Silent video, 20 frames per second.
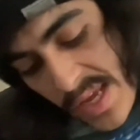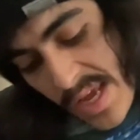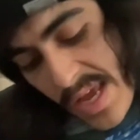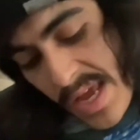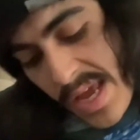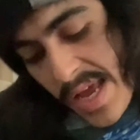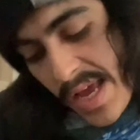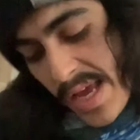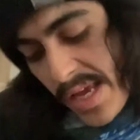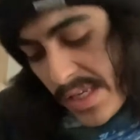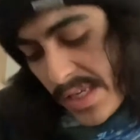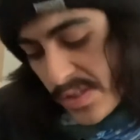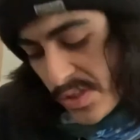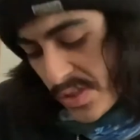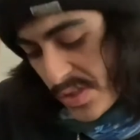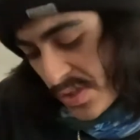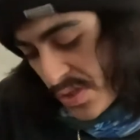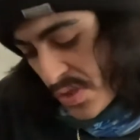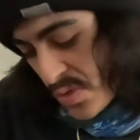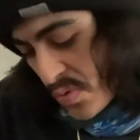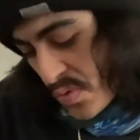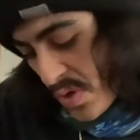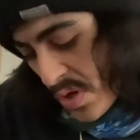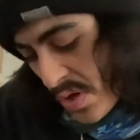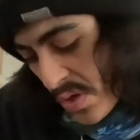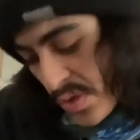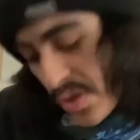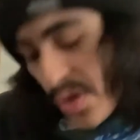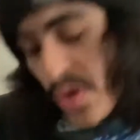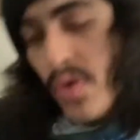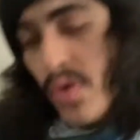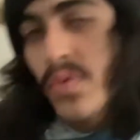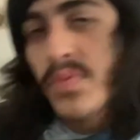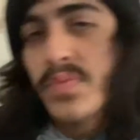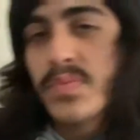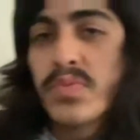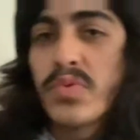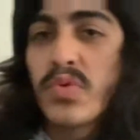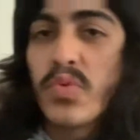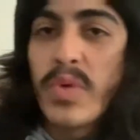as you all know,
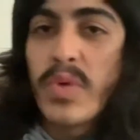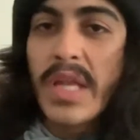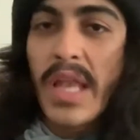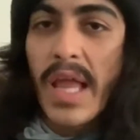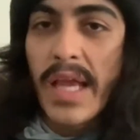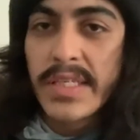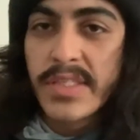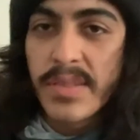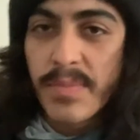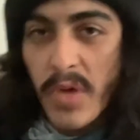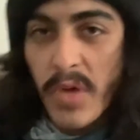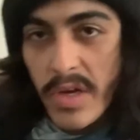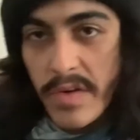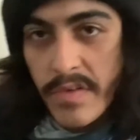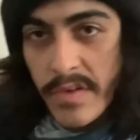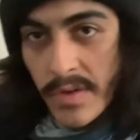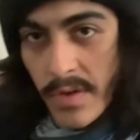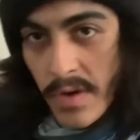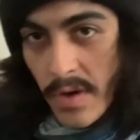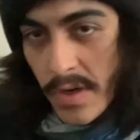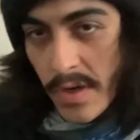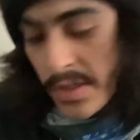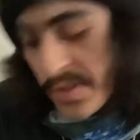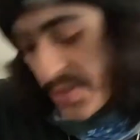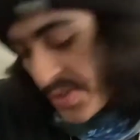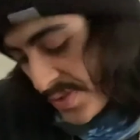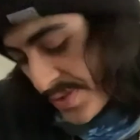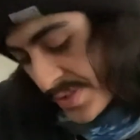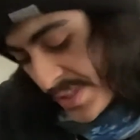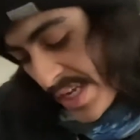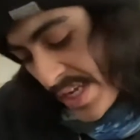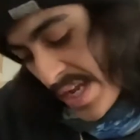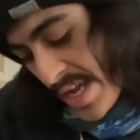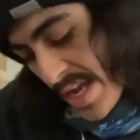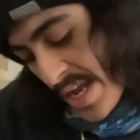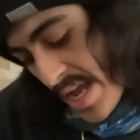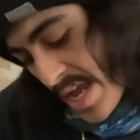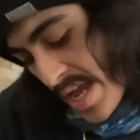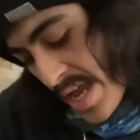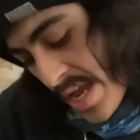we like to mod our cars
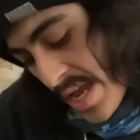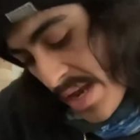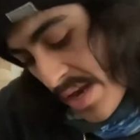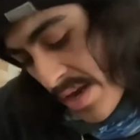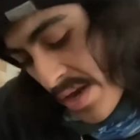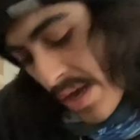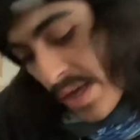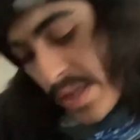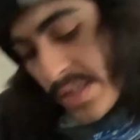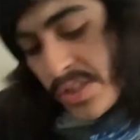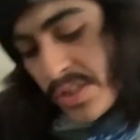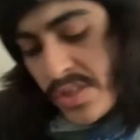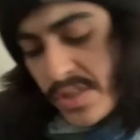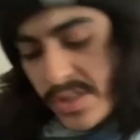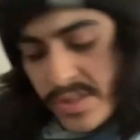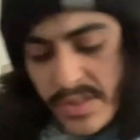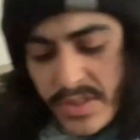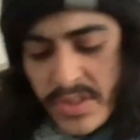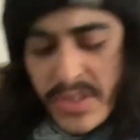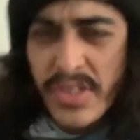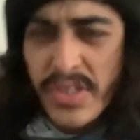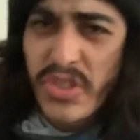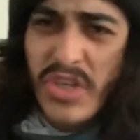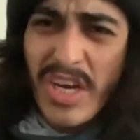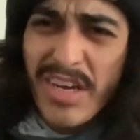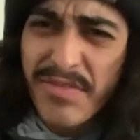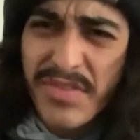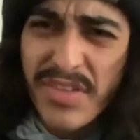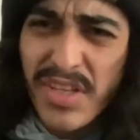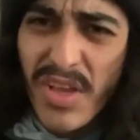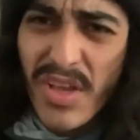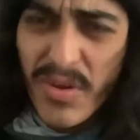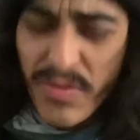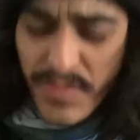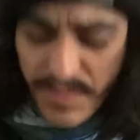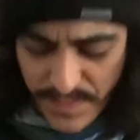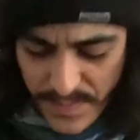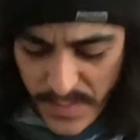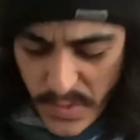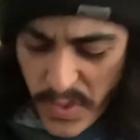and not to drive slow.
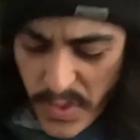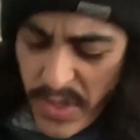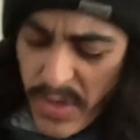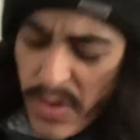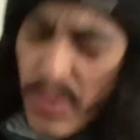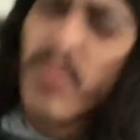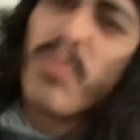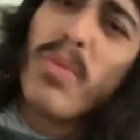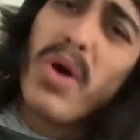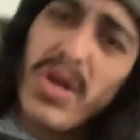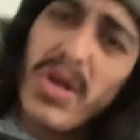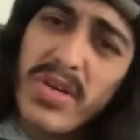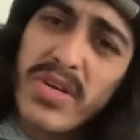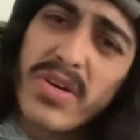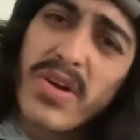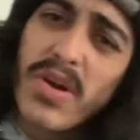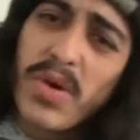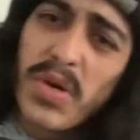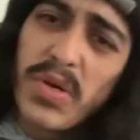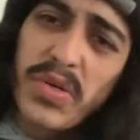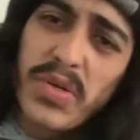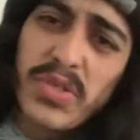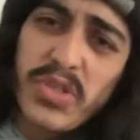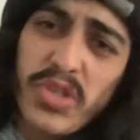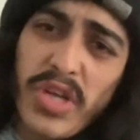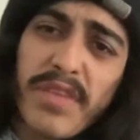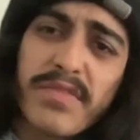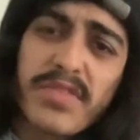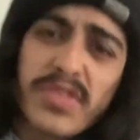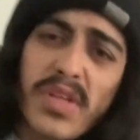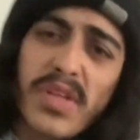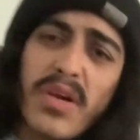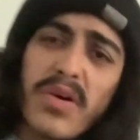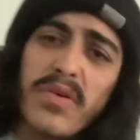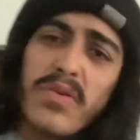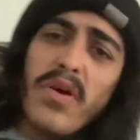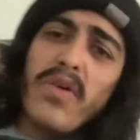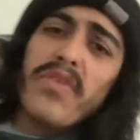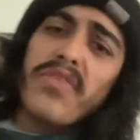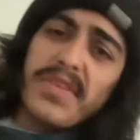You don't mod your car to drive slow
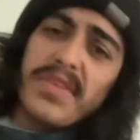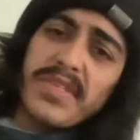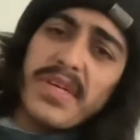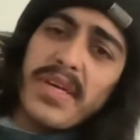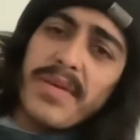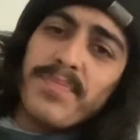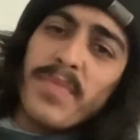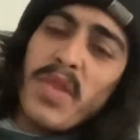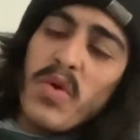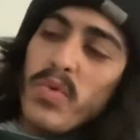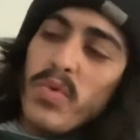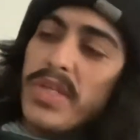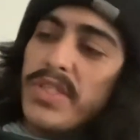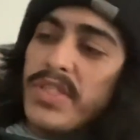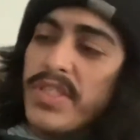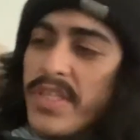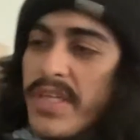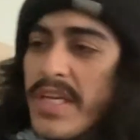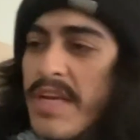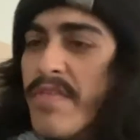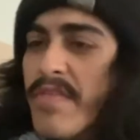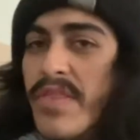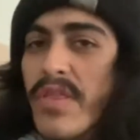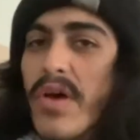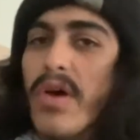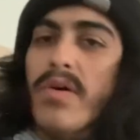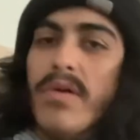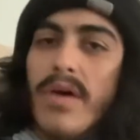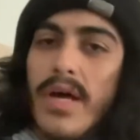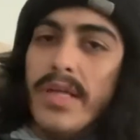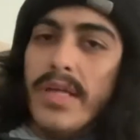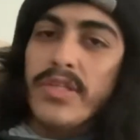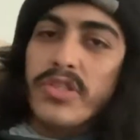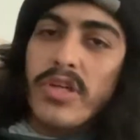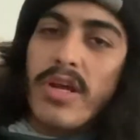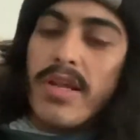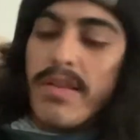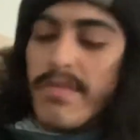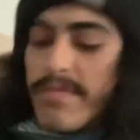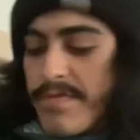all the time. Which, even though I
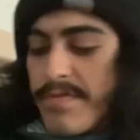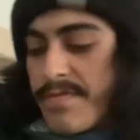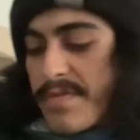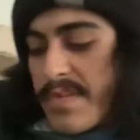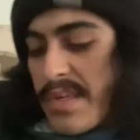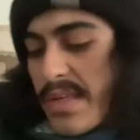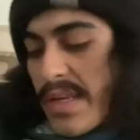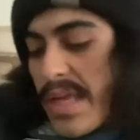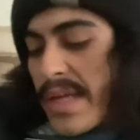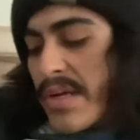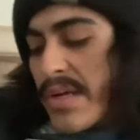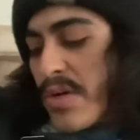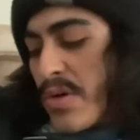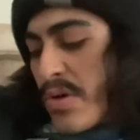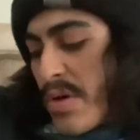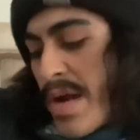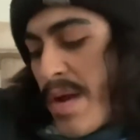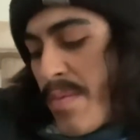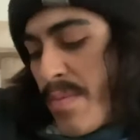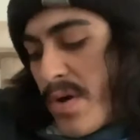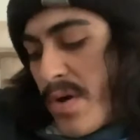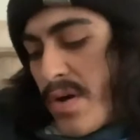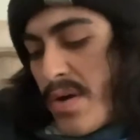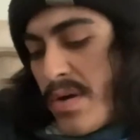drive like a grandma